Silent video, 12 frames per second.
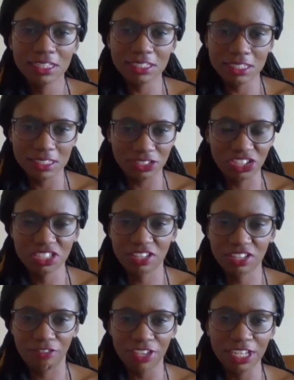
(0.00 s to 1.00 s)
this is just
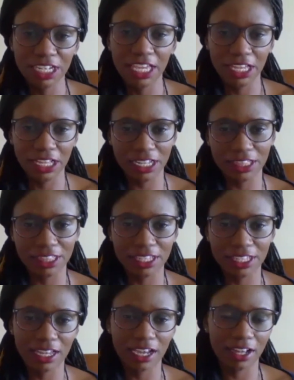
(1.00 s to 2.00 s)
a feeling, and
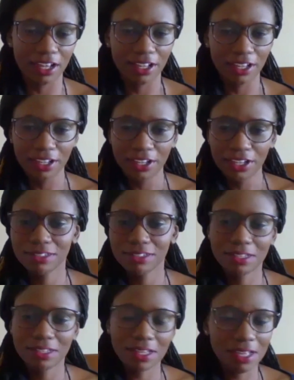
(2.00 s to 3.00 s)
then it's
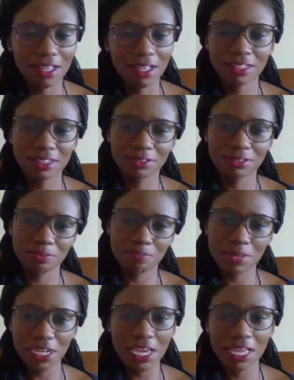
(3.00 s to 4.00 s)
going to pass.
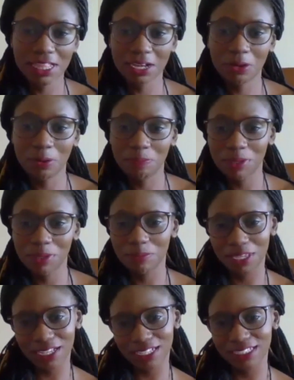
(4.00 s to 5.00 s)
And
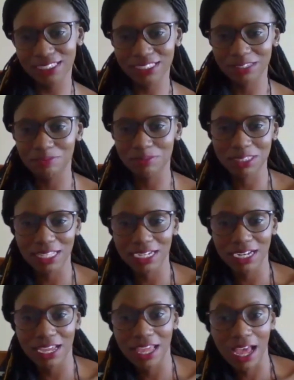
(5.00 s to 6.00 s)
many other coping
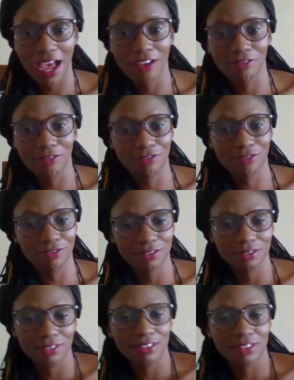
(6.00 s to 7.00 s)
mechanisms that I
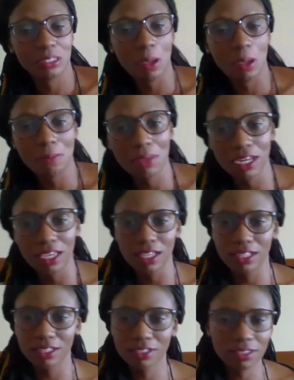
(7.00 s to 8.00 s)
have
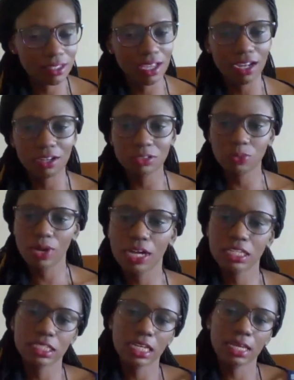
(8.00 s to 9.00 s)
a
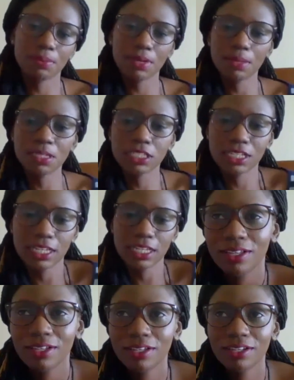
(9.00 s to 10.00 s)
works. Let me tell
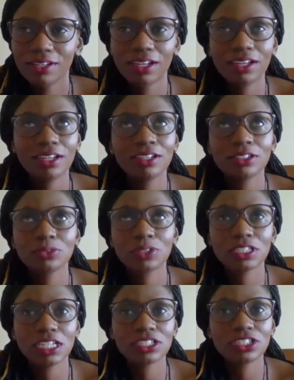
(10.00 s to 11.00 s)
you an example.
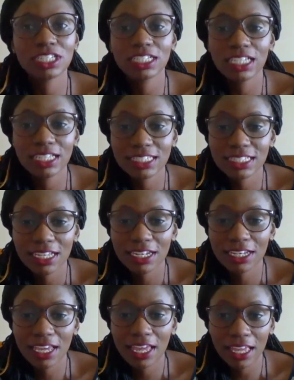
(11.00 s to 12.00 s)
It was
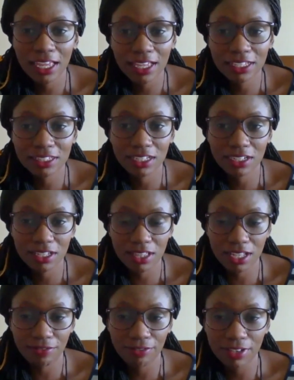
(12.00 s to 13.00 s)
actually yesterday
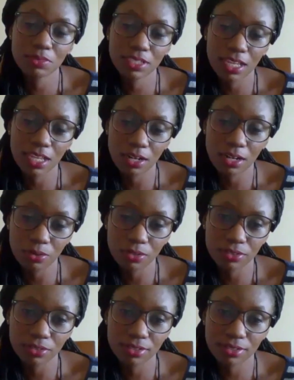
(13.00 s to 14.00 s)
that feeling
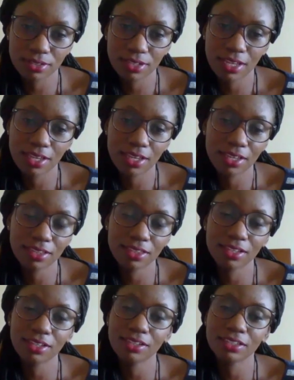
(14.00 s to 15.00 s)
came. It comes a lot.
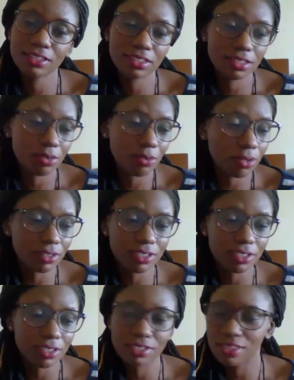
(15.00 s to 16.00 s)
I think
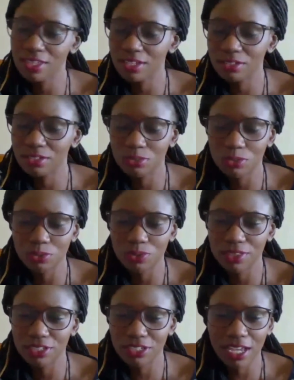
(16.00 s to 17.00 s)
it's all this thing
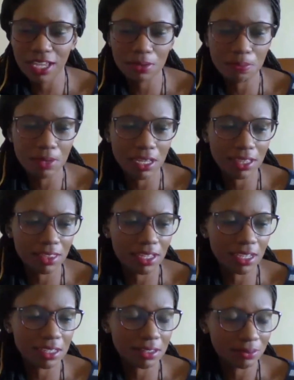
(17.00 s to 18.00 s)
to do with
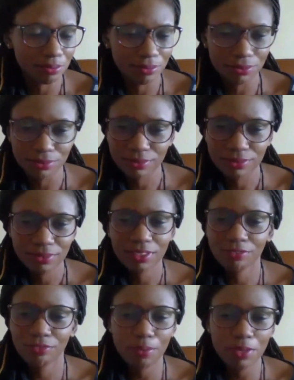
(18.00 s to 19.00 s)
childbirth, and
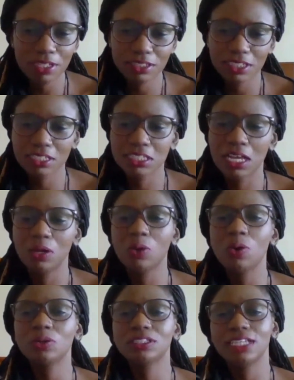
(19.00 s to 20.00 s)
for me it takes a
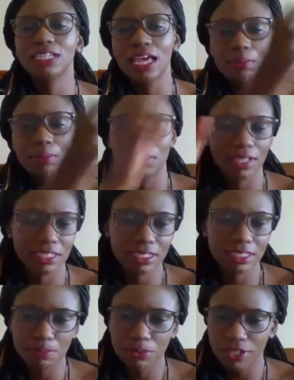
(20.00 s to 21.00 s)
long time. The
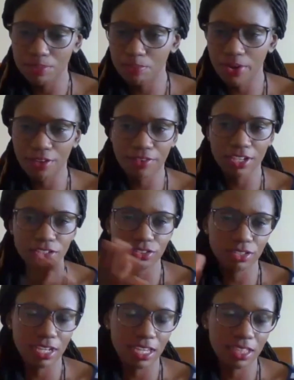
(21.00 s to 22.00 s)
sleep deprivation,
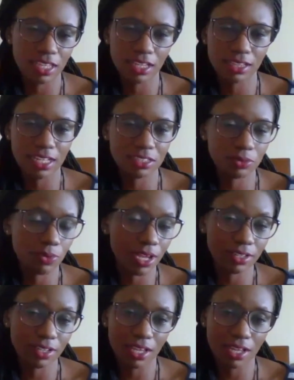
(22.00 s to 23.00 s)
I think that's
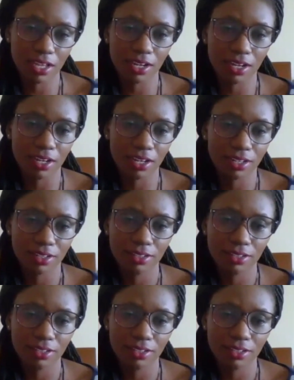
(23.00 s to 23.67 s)
what I can,